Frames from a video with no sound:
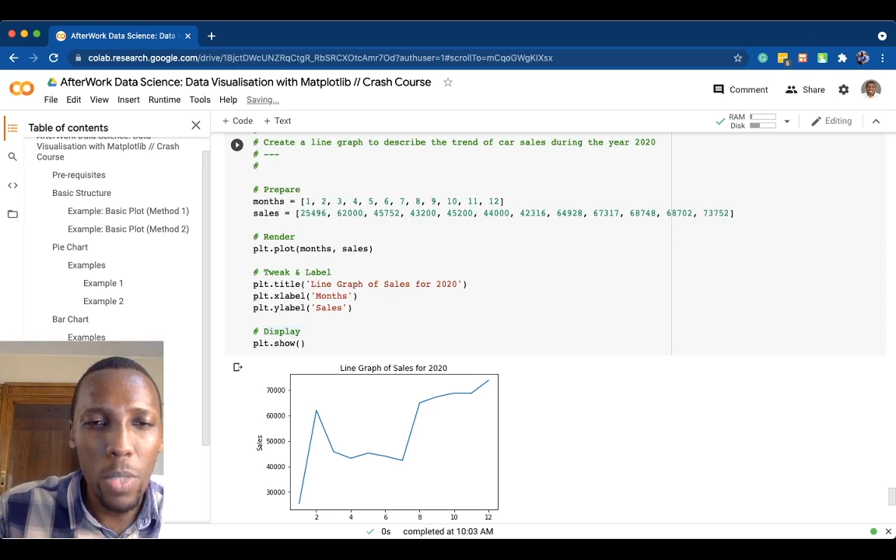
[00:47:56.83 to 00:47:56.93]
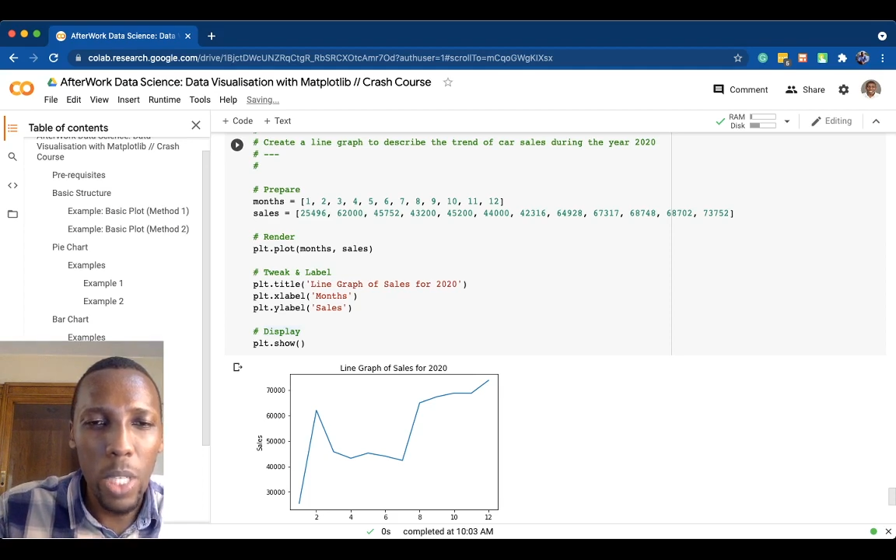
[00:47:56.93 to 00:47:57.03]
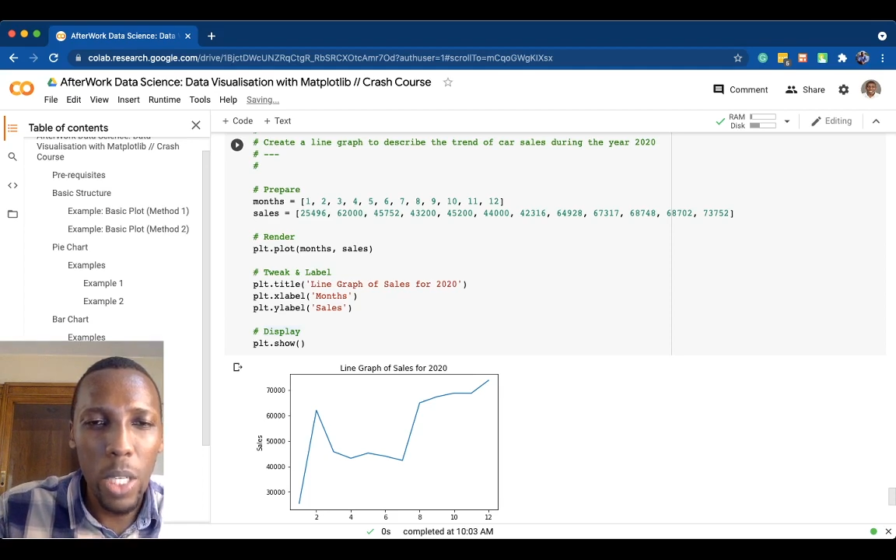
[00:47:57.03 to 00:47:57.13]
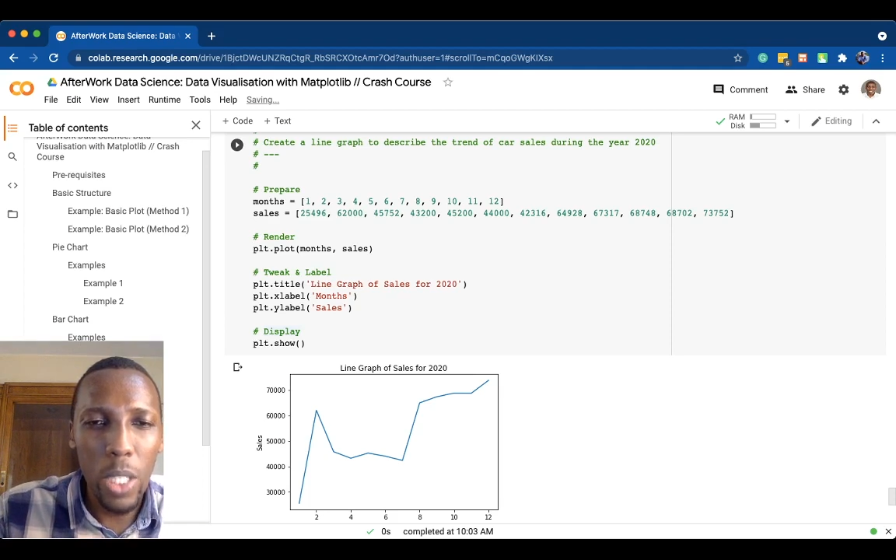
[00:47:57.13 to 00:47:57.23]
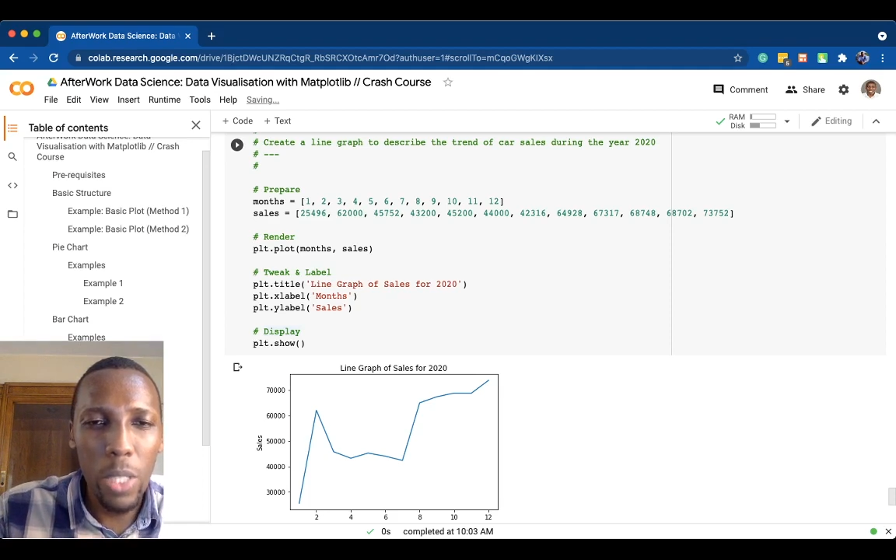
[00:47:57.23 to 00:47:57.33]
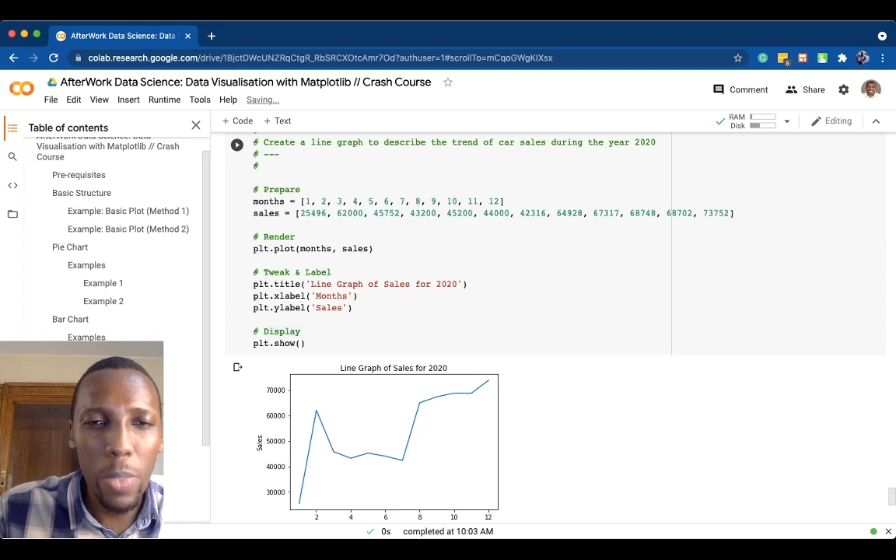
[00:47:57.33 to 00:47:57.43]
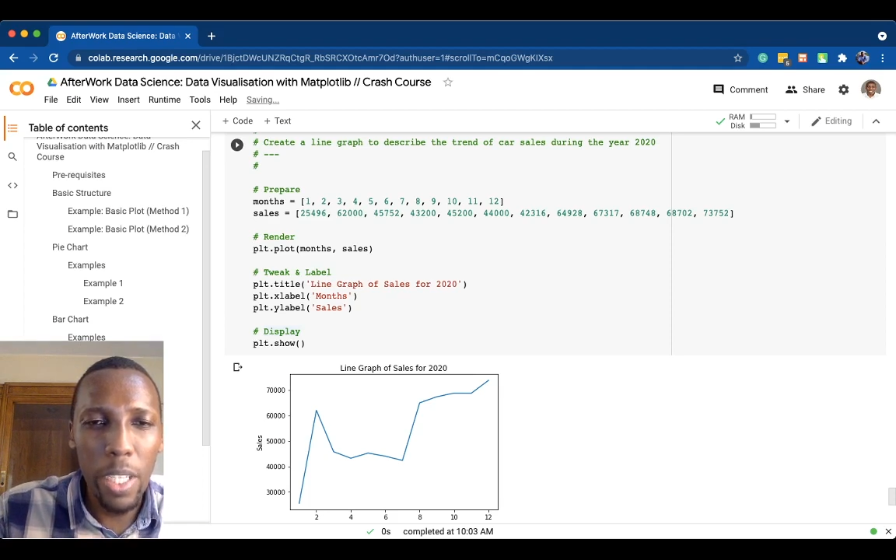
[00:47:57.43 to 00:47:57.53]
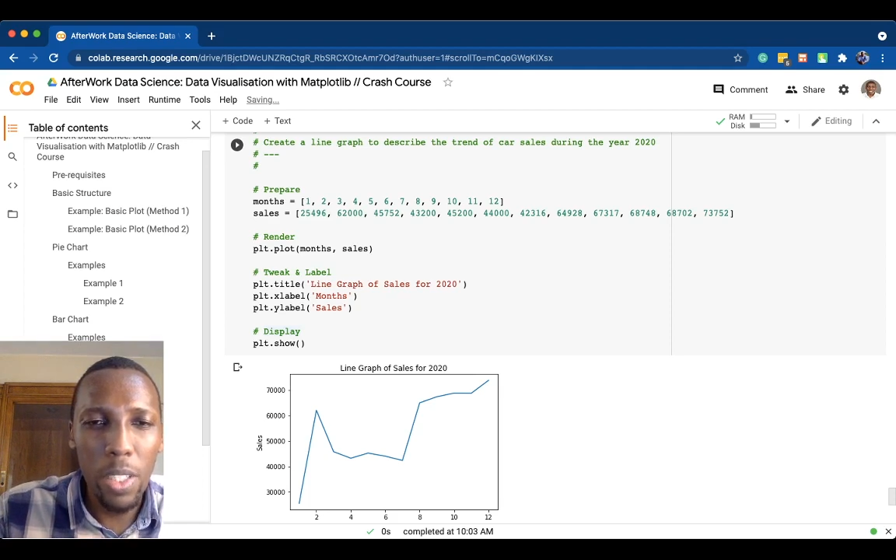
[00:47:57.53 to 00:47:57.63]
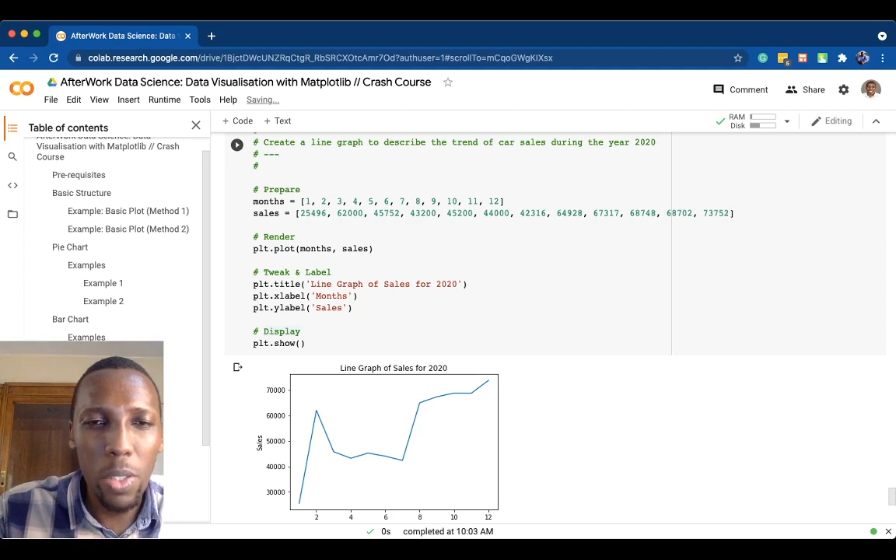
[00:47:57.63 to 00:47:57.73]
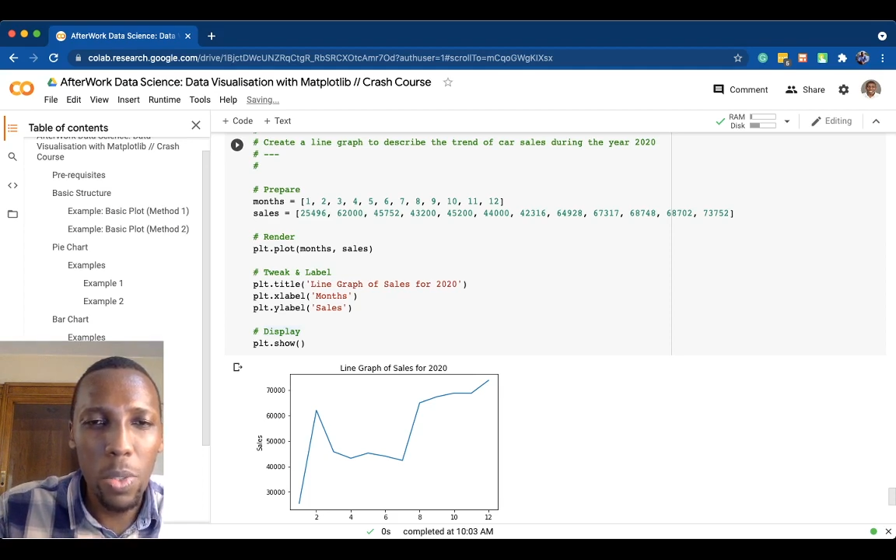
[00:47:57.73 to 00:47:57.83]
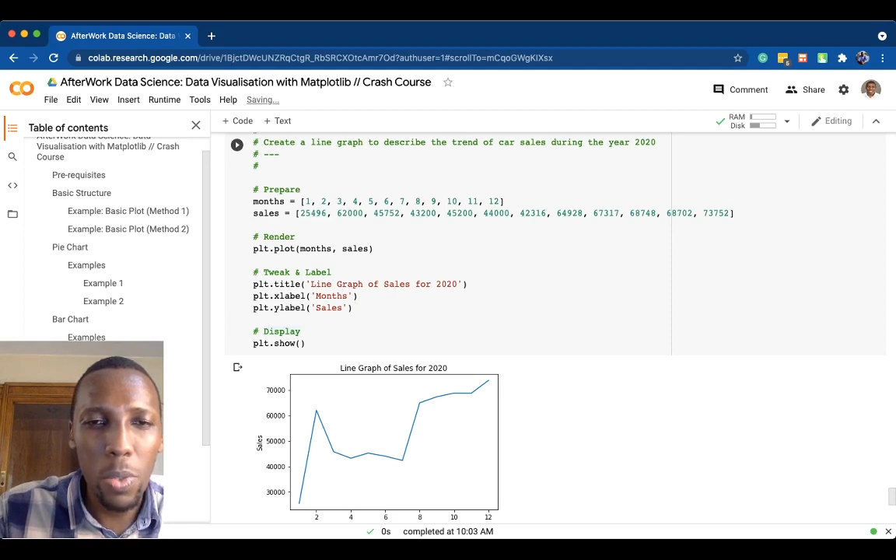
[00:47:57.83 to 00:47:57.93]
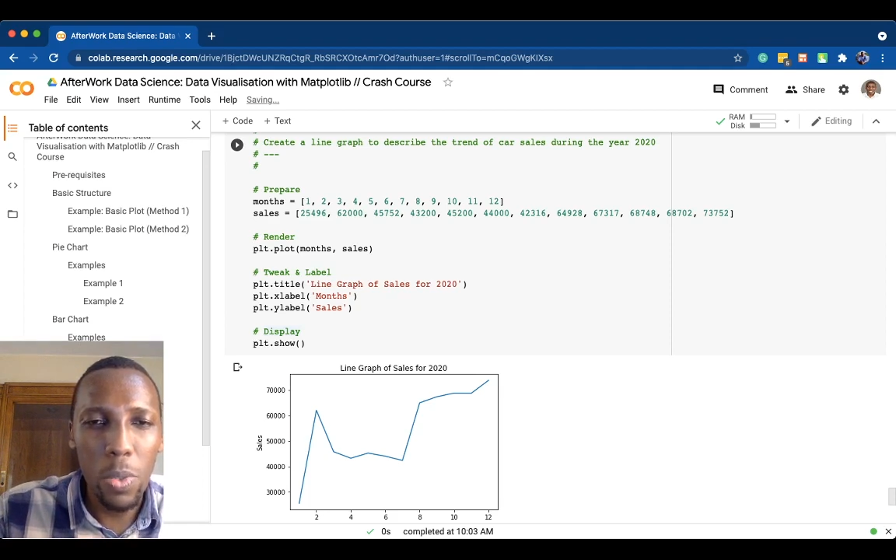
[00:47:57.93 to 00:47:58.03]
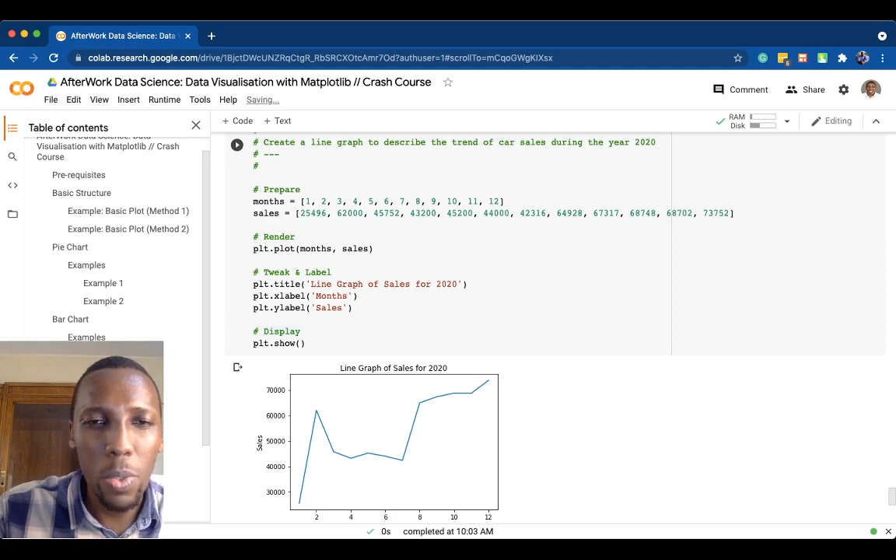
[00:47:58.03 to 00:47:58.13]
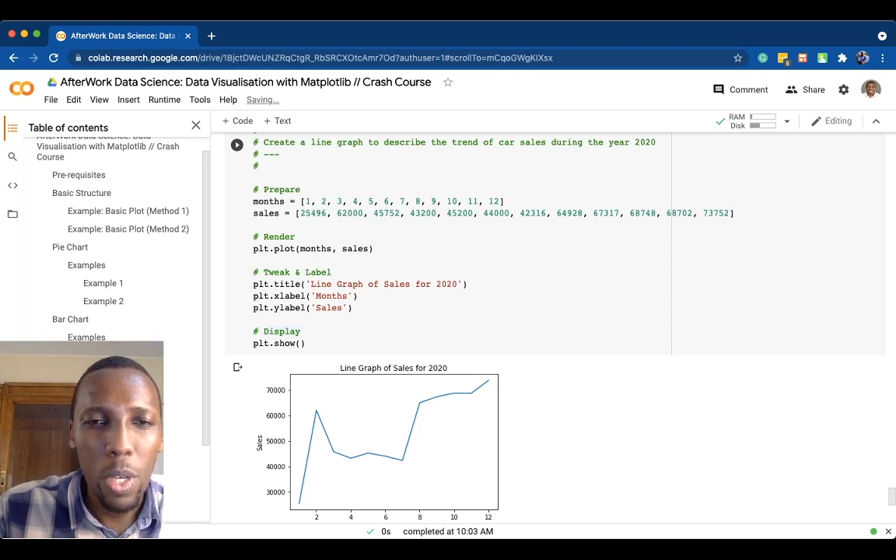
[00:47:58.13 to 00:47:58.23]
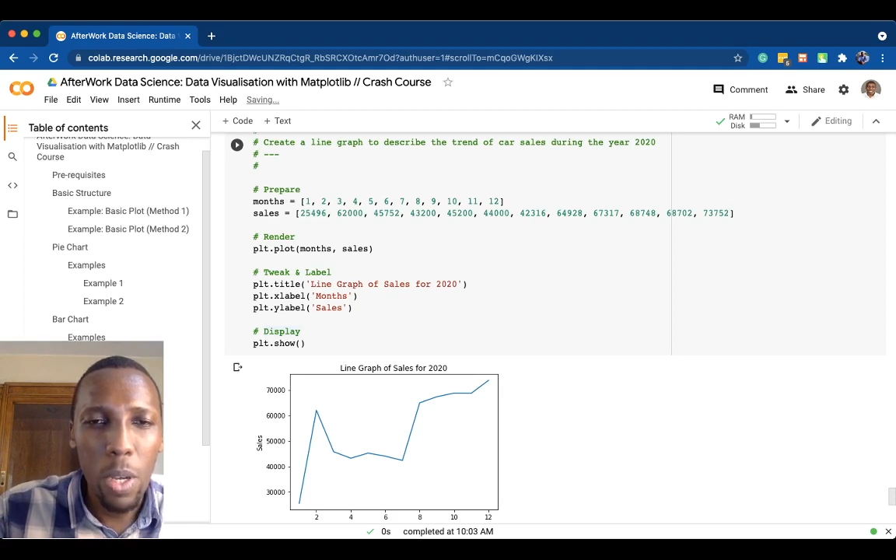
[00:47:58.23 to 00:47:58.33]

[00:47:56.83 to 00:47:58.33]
all the way to